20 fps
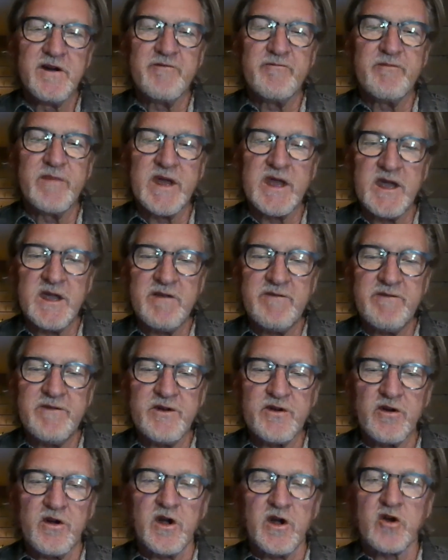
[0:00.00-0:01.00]
of
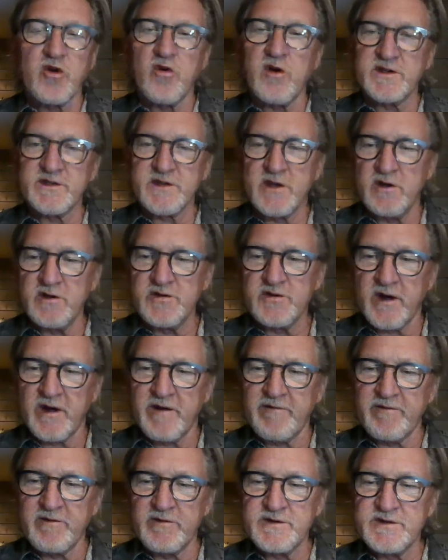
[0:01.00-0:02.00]
behavior across all
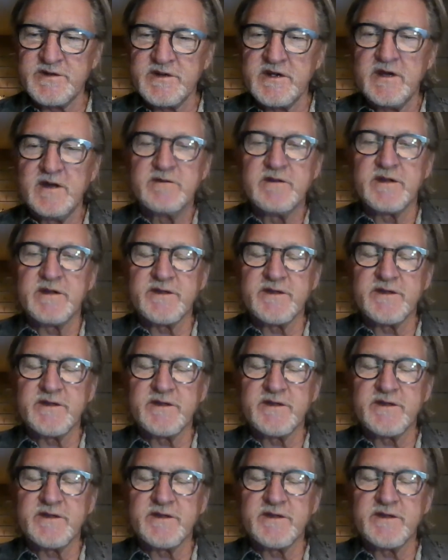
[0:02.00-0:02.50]
drivers